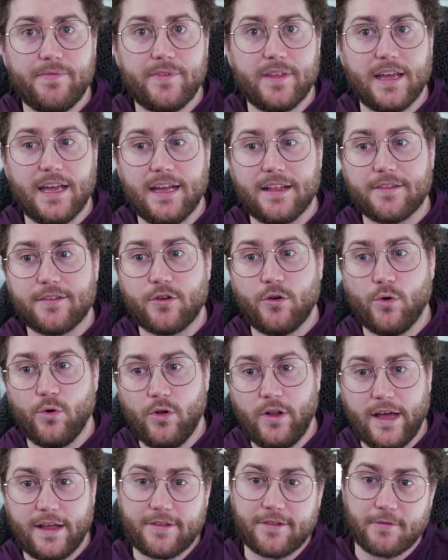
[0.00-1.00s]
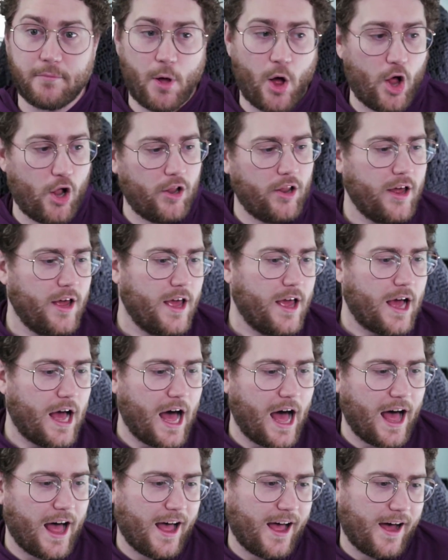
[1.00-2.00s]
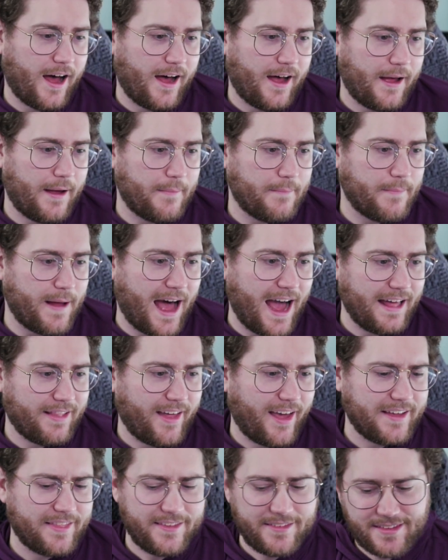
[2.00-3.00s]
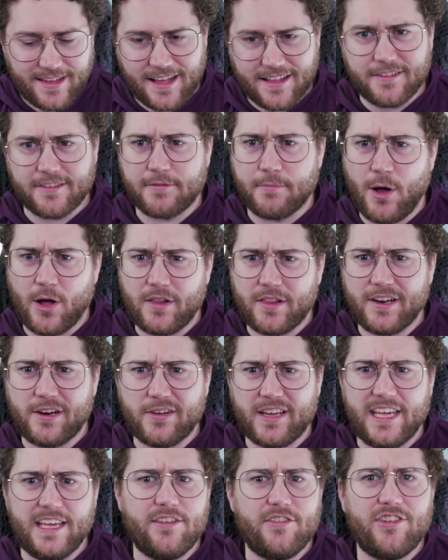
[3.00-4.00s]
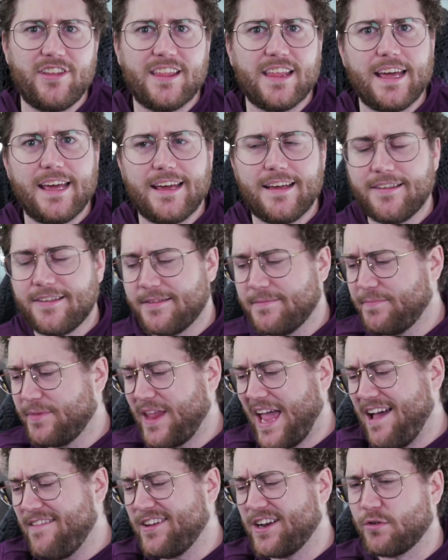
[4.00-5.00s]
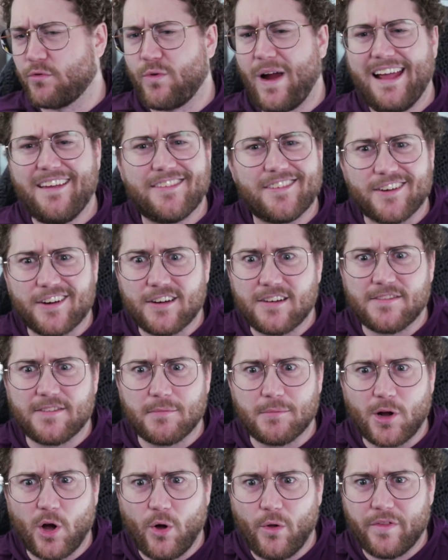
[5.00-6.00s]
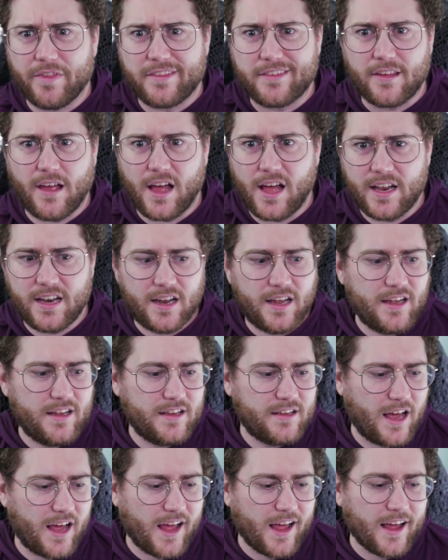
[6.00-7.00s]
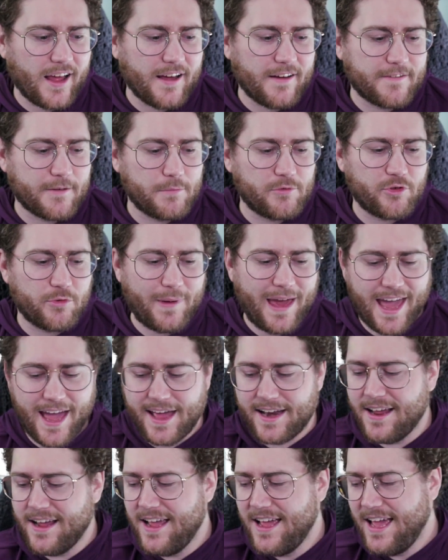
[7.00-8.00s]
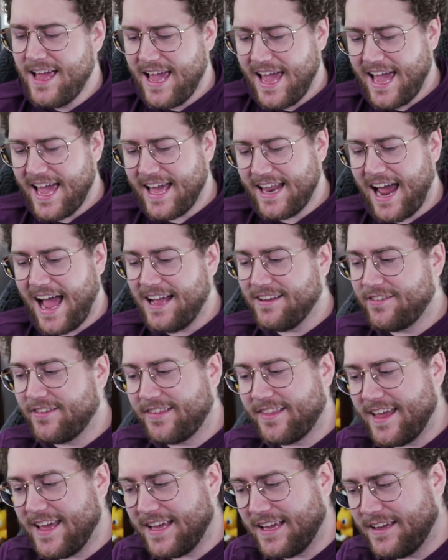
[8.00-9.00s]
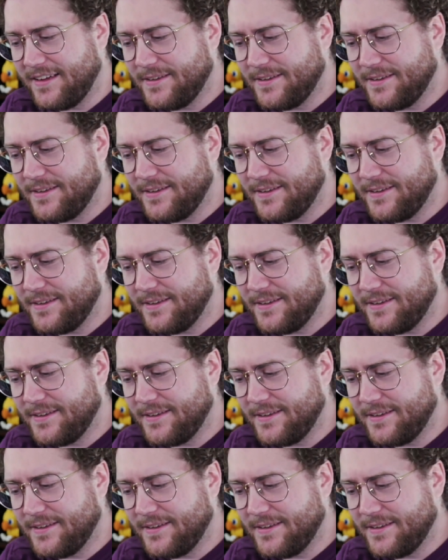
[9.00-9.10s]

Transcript: It's cool, it's small. I like these kinds of small little kitschy things. I have an eraser from Golden Sun from Japan, and I just think